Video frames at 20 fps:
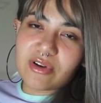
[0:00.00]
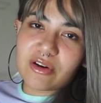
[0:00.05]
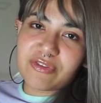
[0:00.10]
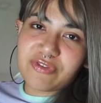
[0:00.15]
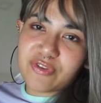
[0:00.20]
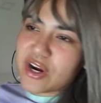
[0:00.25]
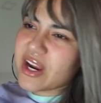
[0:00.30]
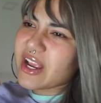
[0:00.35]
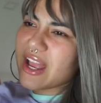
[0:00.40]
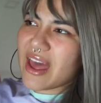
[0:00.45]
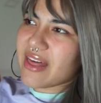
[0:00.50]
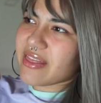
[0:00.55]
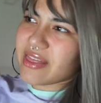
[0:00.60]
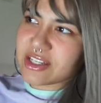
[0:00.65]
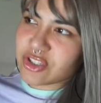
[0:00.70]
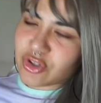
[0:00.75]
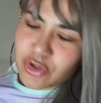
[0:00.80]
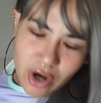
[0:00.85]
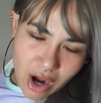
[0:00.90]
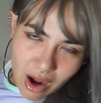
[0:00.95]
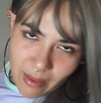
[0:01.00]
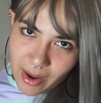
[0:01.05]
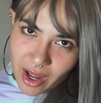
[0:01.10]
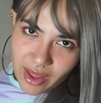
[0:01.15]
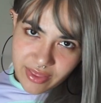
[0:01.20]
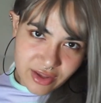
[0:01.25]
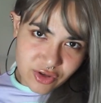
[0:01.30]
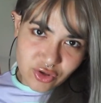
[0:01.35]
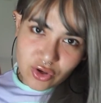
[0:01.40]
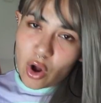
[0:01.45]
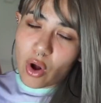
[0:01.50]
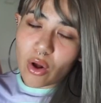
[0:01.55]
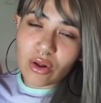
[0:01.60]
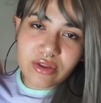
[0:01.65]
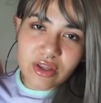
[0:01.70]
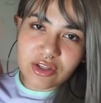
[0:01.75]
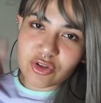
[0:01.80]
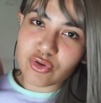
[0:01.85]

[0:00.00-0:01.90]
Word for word: forget the trauma, all the